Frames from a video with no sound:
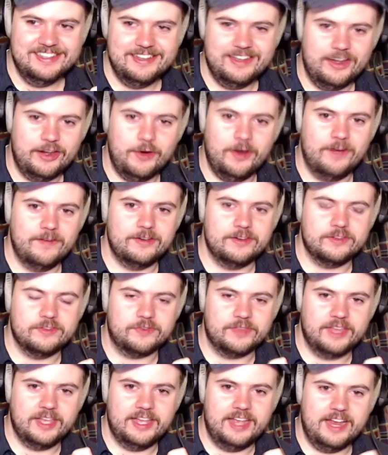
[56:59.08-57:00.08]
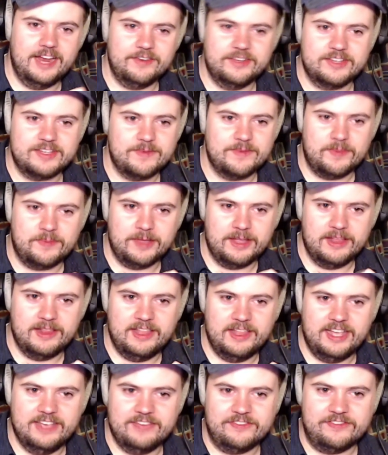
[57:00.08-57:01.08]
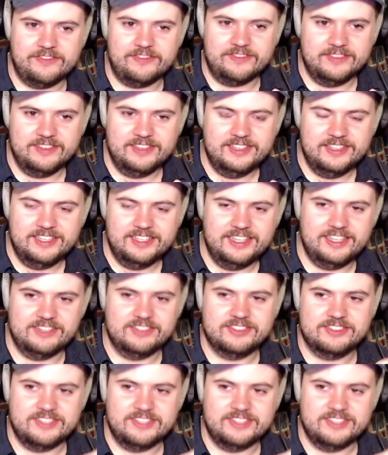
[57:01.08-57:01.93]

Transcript: no evidence for that. Every time they play it live, he just